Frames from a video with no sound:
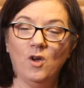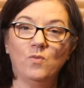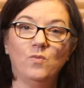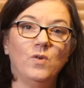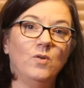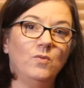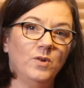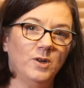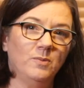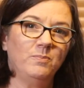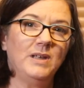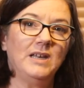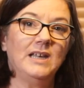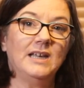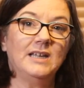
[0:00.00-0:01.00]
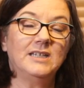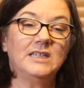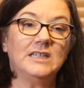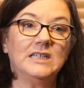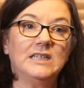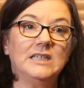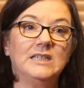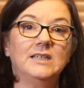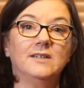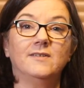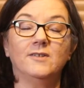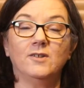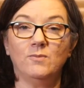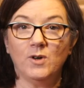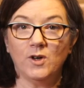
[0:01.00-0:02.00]
What would it be like to
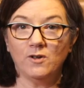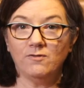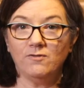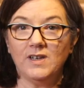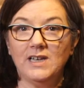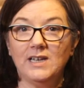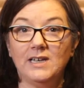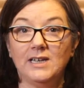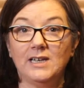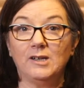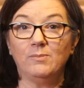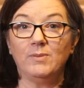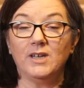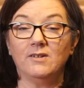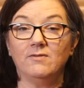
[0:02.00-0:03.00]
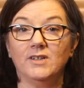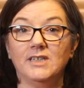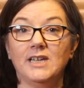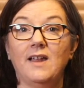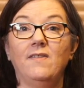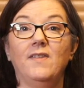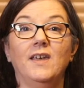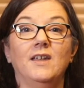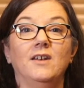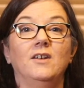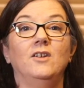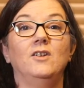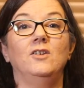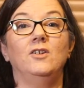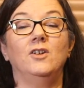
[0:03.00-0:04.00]
somehow feel a little bit of it and then
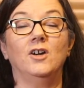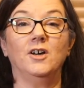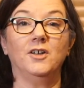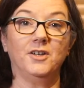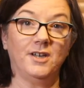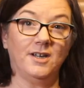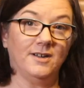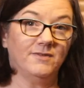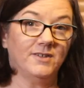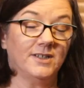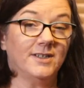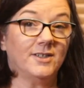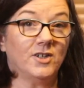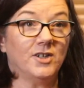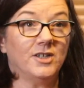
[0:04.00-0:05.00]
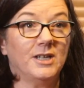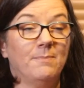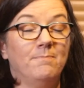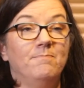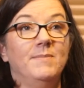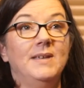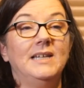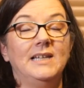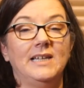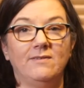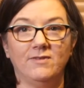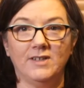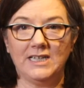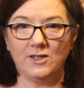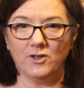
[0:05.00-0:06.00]
not have to start to immediately
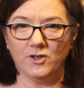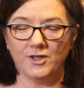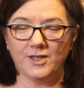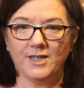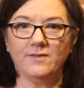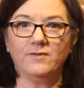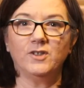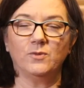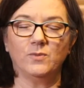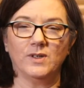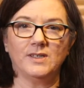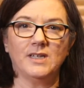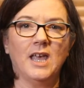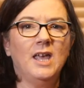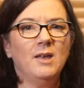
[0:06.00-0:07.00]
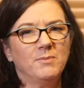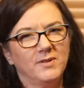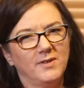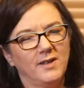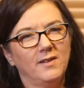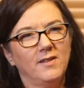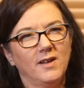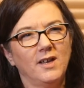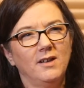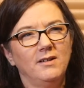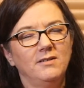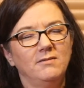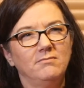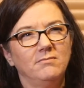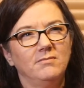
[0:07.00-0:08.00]
feel good afterwards? Because that
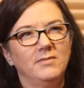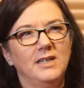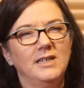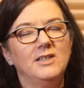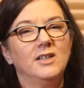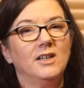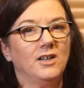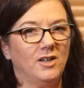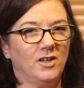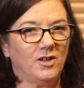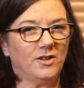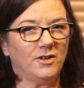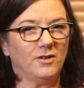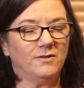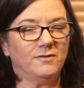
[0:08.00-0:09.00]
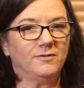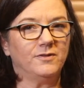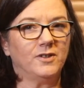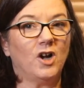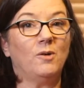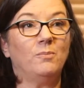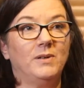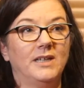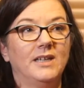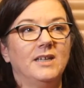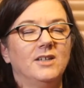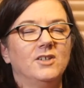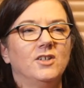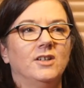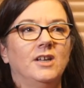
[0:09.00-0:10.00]
can lead to a lot of
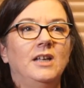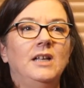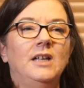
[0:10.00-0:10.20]
complication.